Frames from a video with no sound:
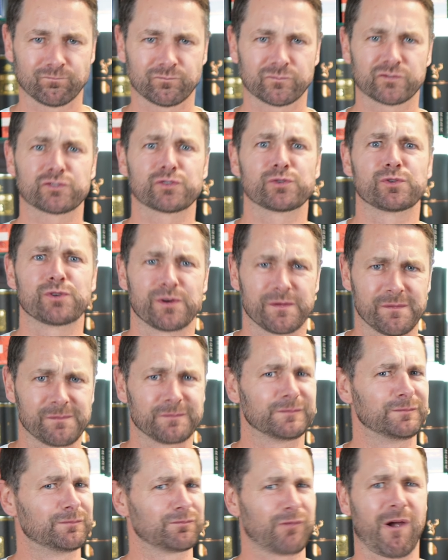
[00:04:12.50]
So,
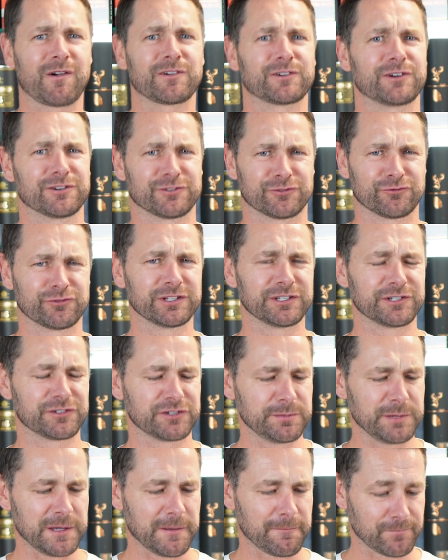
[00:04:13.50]
that's really
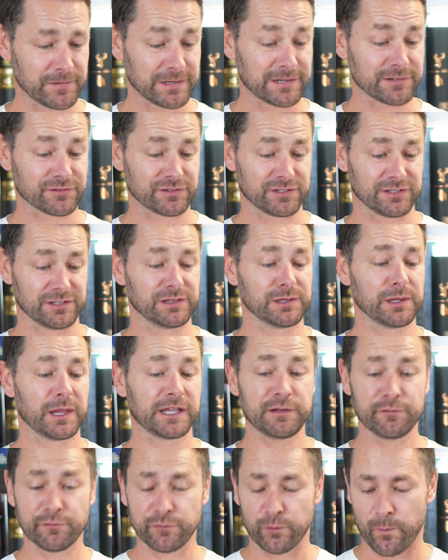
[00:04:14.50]
creamy, that's
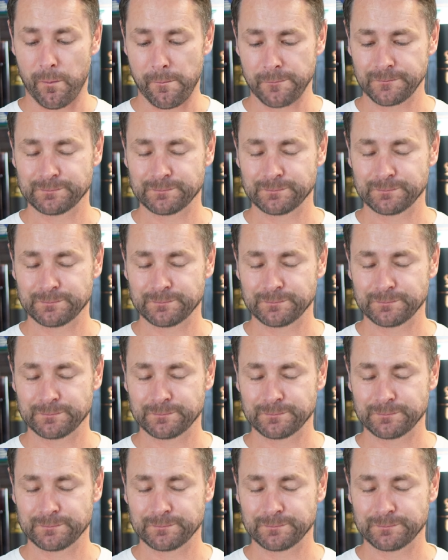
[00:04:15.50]
delightful.